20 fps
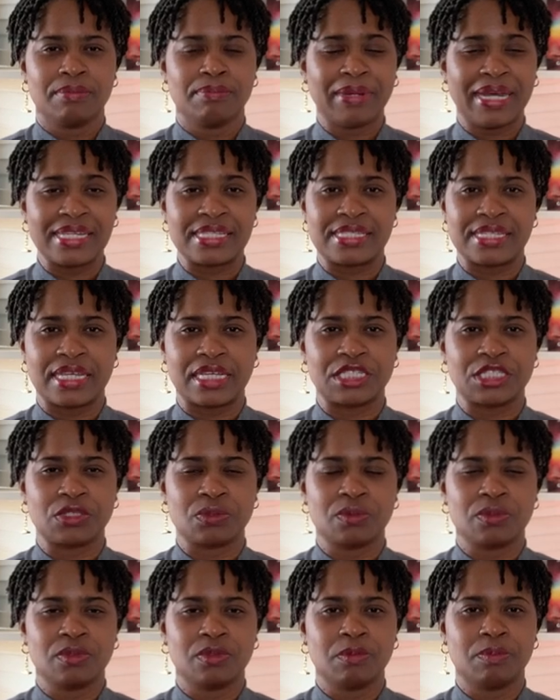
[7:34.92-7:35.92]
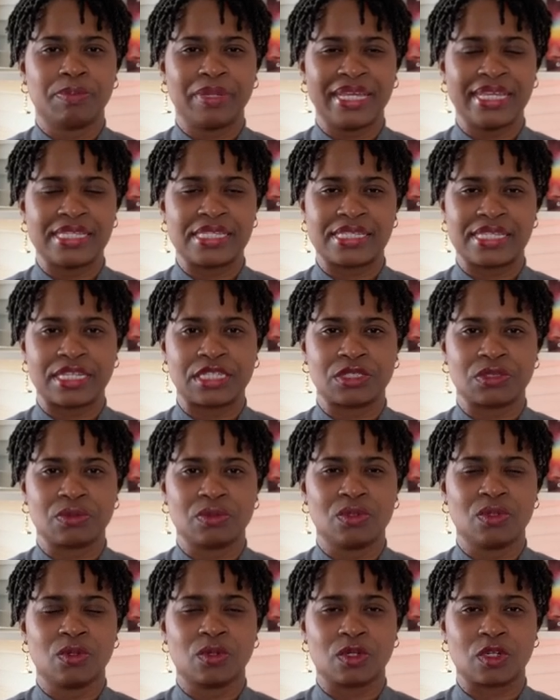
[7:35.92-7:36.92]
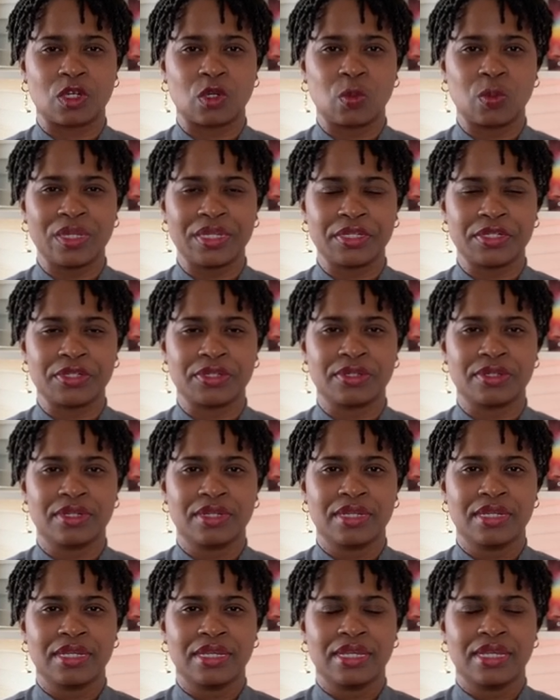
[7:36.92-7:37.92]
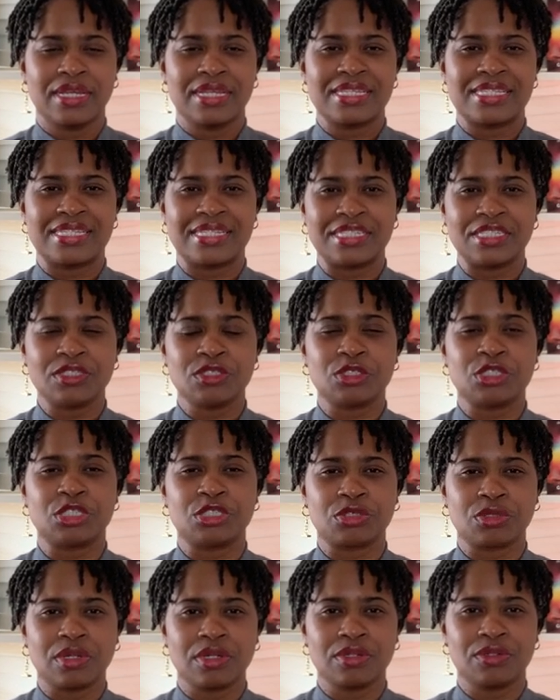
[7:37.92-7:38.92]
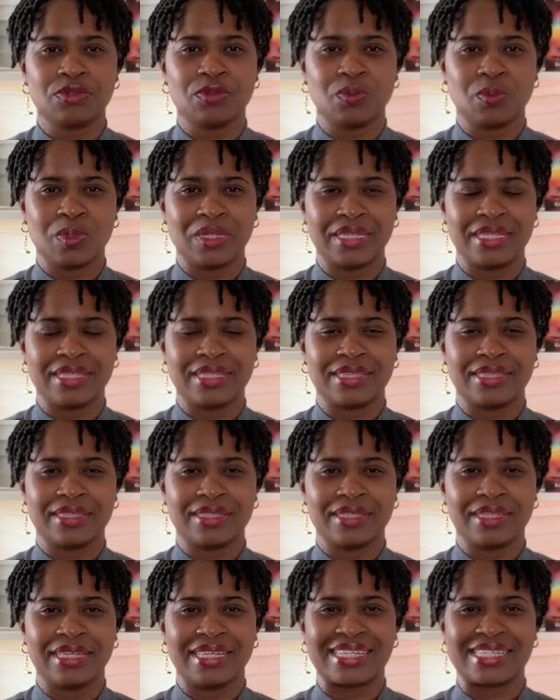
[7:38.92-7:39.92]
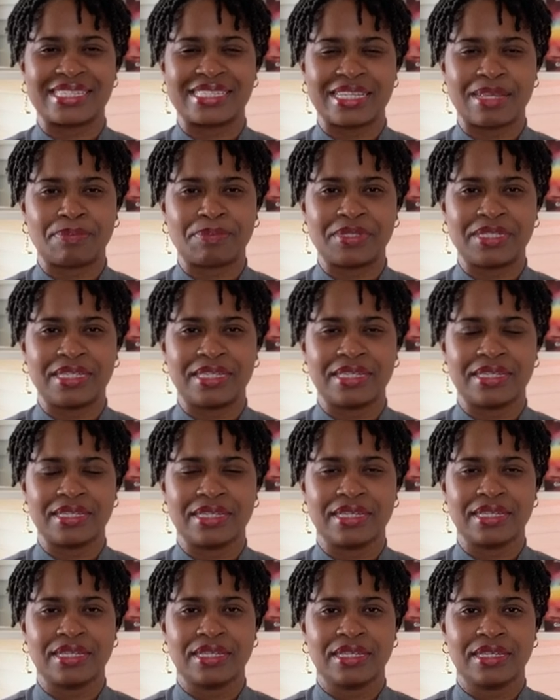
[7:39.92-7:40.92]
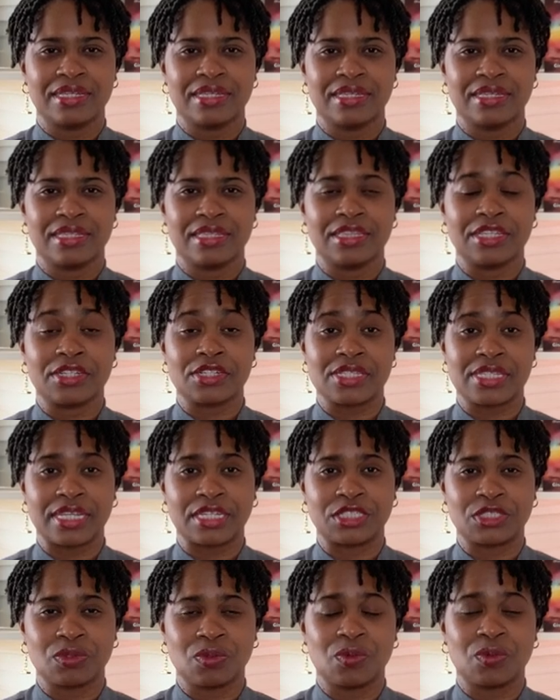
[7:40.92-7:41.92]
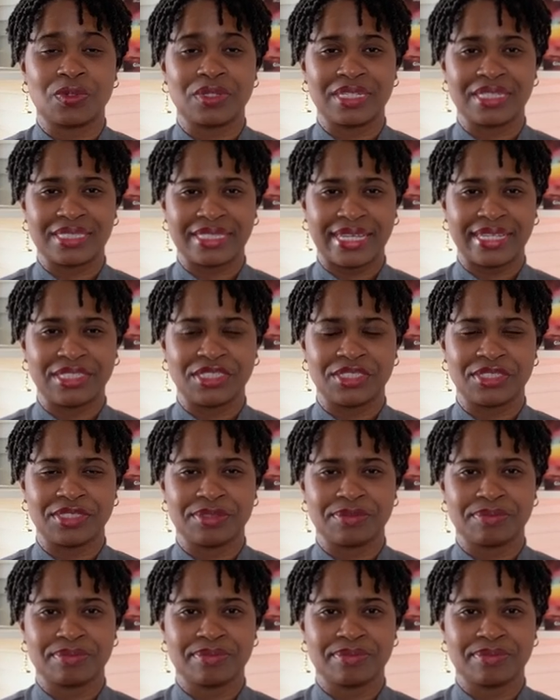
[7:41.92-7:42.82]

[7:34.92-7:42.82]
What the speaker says: bisexual, pansexual, or queer still struggle with accepting their sexual orientation.